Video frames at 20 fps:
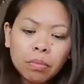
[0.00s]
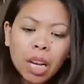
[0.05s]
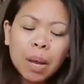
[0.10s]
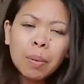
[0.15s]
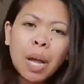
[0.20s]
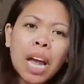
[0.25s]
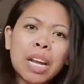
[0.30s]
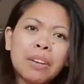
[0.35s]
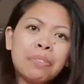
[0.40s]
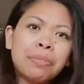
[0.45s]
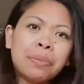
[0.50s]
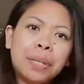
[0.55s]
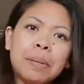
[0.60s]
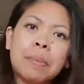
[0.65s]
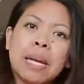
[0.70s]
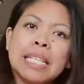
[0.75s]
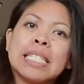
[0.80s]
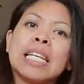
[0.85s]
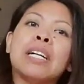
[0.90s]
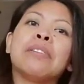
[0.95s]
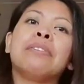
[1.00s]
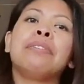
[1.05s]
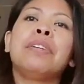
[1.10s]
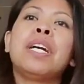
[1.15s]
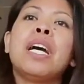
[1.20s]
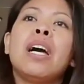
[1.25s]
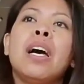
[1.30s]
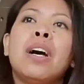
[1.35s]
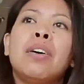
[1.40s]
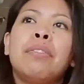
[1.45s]
I'm kind of freeing myself
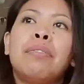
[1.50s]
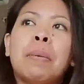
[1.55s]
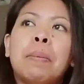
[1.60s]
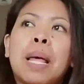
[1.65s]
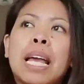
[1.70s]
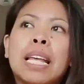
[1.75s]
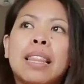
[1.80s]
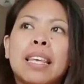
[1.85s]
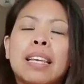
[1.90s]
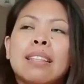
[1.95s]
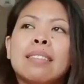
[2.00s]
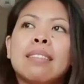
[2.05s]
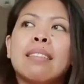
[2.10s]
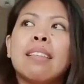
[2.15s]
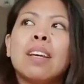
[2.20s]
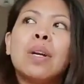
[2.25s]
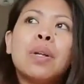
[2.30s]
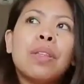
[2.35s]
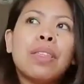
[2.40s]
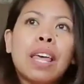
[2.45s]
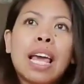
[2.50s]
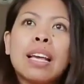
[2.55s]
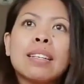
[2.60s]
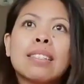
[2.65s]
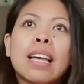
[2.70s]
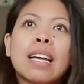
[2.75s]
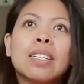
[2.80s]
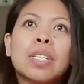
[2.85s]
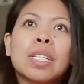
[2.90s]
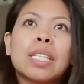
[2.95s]
from like these little things
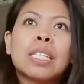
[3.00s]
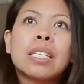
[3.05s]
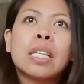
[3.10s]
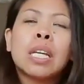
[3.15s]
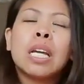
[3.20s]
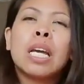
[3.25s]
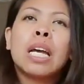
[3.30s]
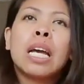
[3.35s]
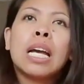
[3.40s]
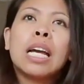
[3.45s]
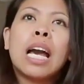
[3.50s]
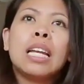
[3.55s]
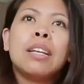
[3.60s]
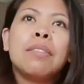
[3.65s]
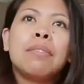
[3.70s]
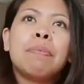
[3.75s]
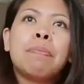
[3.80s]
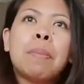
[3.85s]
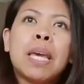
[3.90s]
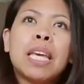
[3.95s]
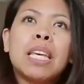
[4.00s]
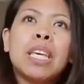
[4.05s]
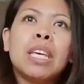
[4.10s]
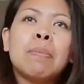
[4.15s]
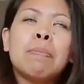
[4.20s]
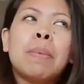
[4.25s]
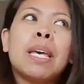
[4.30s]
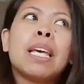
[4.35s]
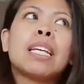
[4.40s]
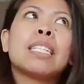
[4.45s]
that just kind of
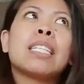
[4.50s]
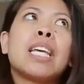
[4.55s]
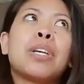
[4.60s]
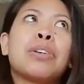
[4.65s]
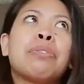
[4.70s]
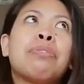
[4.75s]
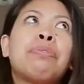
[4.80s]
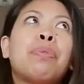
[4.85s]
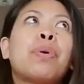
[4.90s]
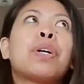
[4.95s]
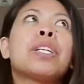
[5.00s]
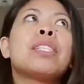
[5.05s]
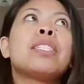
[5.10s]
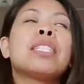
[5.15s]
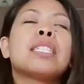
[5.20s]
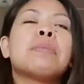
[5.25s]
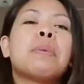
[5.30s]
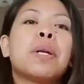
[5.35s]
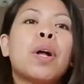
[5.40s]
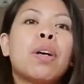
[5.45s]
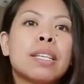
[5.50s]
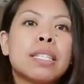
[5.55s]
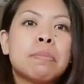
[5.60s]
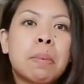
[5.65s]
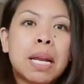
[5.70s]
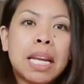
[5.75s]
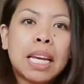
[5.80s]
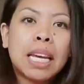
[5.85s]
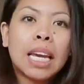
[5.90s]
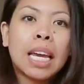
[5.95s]
it's like you're forced to spend all this
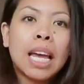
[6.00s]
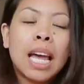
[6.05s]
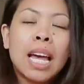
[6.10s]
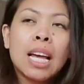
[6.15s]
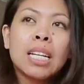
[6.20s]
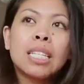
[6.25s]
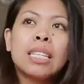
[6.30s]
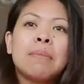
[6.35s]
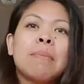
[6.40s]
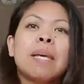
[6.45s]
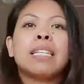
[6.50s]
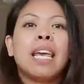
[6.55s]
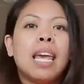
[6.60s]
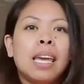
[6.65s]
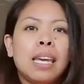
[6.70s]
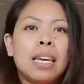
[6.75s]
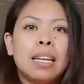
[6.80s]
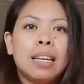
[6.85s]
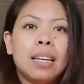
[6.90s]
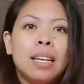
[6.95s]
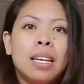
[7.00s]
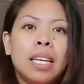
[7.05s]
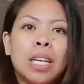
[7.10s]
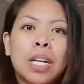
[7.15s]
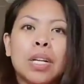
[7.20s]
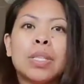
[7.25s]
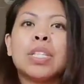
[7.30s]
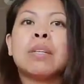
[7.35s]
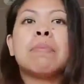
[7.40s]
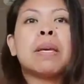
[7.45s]
money to maintain
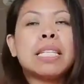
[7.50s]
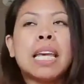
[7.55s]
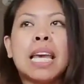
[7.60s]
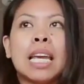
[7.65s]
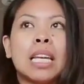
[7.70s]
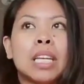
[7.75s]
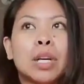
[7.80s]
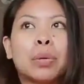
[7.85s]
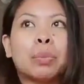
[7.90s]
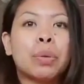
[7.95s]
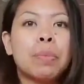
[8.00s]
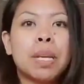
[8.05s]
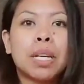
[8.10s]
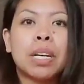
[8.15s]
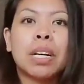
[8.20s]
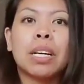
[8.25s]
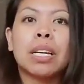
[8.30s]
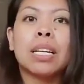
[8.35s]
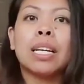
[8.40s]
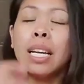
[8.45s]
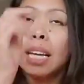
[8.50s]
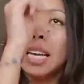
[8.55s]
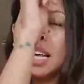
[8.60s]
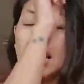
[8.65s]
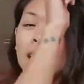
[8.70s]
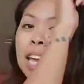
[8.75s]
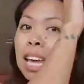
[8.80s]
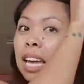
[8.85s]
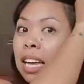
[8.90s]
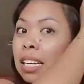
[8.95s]
your womanhood.
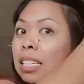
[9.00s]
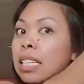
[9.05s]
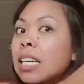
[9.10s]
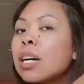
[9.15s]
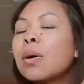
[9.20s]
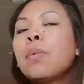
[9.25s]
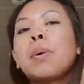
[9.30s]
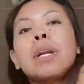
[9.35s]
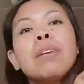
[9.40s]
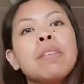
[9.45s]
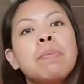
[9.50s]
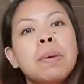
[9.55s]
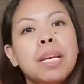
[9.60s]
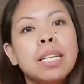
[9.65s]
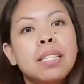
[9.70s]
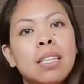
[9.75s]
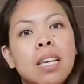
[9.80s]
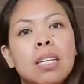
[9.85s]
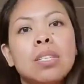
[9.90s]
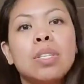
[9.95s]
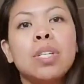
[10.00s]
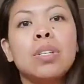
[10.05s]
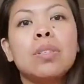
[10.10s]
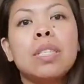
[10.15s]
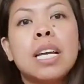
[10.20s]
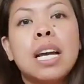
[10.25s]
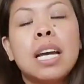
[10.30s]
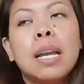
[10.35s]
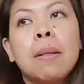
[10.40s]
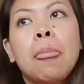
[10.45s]
And one of the biggest things too is
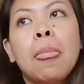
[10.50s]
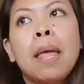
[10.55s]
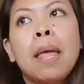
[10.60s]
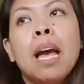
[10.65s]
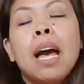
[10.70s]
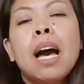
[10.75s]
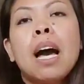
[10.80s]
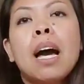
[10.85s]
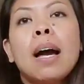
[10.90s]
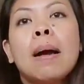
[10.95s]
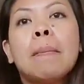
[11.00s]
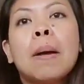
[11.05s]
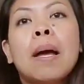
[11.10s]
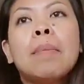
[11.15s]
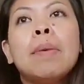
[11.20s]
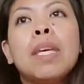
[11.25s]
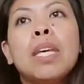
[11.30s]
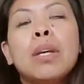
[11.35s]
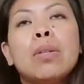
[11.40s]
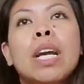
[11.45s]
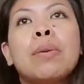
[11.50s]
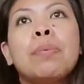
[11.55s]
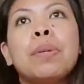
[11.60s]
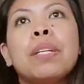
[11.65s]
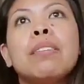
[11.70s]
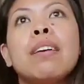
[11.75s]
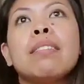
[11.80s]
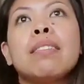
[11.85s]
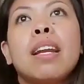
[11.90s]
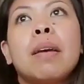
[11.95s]
that I
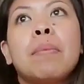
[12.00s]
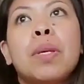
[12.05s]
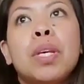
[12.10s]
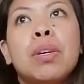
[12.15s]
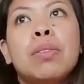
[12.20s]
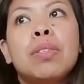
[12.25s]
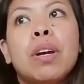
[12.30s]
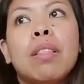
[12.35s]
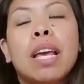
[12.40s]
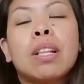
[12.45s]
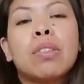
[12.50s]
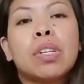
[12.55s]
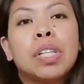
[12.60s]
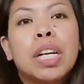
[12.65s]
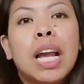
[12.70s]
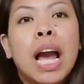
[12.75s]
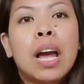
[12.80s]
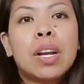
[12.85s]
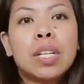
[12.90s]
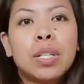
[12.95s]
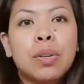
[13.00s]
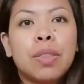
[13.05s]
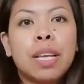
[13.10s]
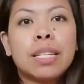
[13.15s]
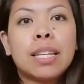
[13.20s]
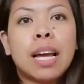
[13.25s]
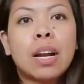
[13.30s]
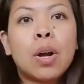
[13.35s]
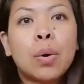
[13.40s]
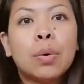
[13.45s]
realize that I'm huge on like learning how to do
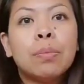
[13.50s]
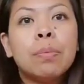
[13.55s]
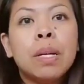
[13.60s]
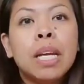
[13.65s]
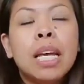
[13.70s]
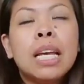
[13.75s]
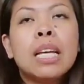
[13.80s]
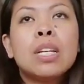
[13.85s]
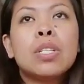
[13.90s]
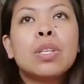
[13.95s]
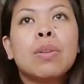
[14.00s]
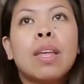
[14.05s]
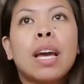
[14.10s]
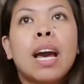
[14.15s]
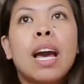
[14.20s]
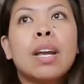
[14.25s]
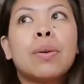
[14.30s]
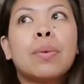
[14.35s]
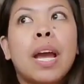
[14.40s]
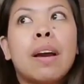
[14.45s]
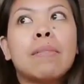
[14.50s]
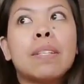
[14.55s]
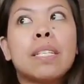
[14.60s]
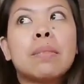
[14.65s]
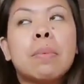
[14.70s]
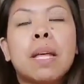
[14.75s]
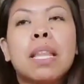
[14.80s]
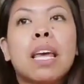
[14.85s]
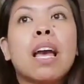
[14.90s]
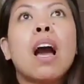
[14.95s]
things at home, so that I don't have to
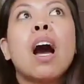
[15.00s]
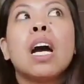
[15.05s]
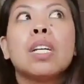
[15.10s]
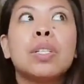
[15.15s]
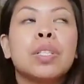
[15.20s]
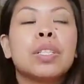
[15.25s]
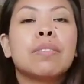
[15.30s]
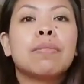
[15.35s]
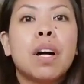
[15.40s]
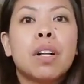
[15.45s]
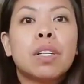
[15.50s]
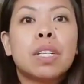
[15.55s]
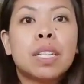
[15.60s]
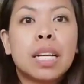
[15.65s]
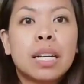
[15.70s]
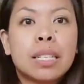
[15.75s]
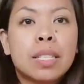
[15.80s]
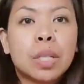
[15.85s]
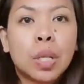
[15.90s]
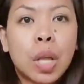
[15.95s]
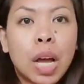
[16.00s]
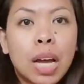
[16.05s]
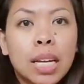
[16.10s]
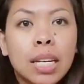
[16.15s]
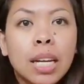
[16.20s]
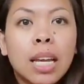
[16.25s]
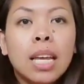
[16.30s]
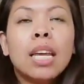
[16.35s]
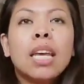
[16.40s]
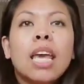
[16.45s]
spend like hundreds of dollars at a
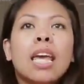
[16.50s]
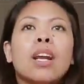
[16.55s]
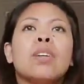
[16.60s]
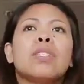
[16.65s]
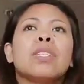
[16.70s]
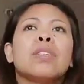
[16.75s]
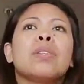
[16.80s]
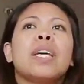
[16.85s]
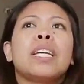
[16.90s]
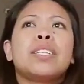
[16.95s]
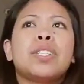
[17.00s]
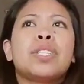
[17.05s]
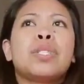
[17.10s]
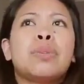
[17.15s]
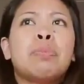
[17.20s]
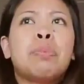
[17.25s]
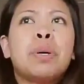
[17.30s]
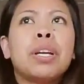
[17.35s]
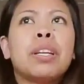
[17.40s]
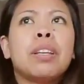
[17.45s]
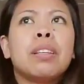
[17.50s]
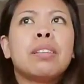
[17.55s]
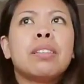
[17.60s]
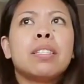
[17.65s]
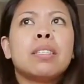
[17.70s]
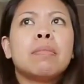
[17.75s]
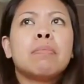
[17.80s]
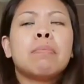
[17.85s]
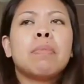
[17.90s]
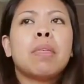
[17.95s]
salon, and also like just to put
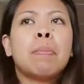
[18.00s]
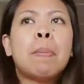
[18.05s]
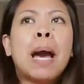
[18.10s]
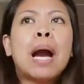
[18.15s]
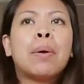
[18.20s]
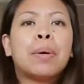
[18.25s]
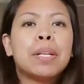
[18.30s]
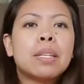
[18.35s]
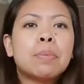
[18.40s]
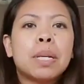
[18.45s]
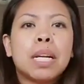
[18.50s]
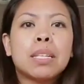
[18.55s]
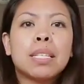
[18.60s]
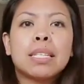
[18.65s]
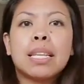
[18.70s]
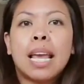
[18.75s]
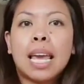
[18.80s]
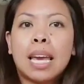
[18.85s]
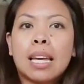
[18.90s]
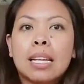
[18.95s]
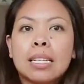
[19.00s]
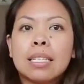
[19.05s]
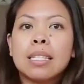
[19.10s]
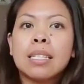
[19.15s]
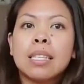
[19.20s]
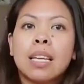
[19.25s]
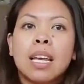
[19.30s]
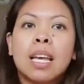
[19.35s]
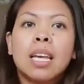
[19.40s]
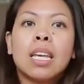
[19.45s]
the power in someone else's hands,
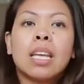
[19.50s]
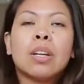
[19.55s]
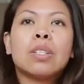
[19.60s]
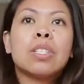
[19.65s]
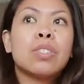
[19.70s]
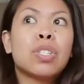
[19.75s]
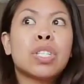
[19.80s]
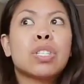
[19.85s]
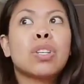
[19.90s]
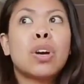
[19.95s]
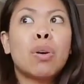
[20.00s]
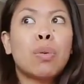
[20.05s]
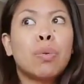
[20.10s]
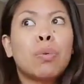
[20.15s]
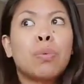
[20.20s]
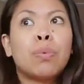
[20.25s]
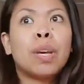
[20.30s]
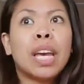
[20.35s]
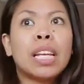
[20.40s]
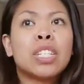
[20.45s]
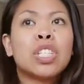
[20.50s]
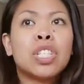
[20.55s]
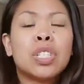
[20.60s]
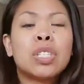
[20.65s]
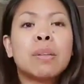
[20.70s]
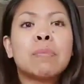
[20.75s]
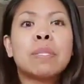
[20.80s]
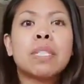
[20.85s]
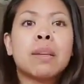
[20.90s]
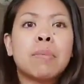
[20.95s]
to just go get
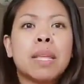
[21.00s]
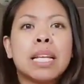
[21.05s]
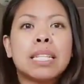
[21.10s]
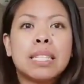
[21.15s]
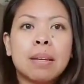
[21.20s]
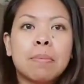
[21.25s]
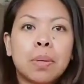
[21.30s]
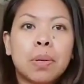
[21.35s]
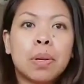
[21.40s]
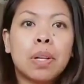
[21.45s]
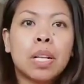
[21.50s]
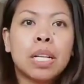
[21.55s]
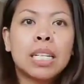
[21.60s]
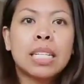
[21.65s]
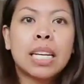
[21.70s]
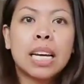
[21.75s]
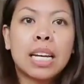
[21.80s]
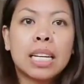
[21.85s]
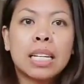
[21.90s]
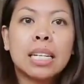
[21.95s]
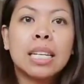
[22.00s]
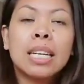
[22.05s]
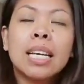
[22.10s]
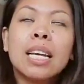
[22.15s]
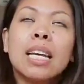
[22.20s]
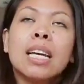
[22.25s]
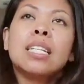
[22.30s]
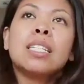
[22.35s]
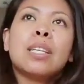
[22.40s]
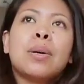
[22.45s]
something simple done.
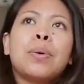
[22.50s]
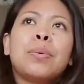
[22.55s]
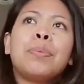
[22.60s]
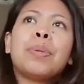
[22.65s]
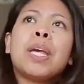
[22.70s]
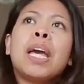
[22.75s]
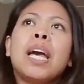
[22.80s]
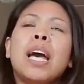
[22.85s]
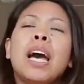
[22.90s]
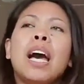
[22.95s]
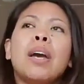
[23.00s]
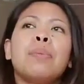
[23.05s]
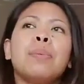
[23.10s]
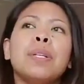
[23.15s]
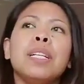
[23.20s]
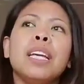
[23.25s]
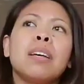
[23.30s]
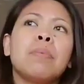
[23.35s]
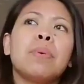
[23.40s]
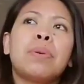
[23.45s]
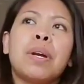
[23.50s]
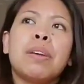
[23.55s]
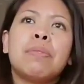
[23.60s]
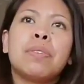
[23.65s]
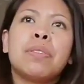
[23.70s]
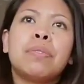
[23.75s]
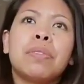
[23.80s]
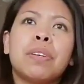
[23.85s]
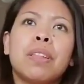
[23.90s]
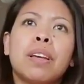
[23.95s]
So I really am
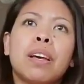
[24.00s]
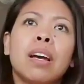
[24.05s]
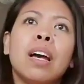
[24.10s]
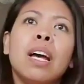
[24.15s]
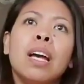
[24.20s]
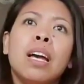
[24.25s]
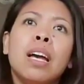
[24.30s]
grateful for the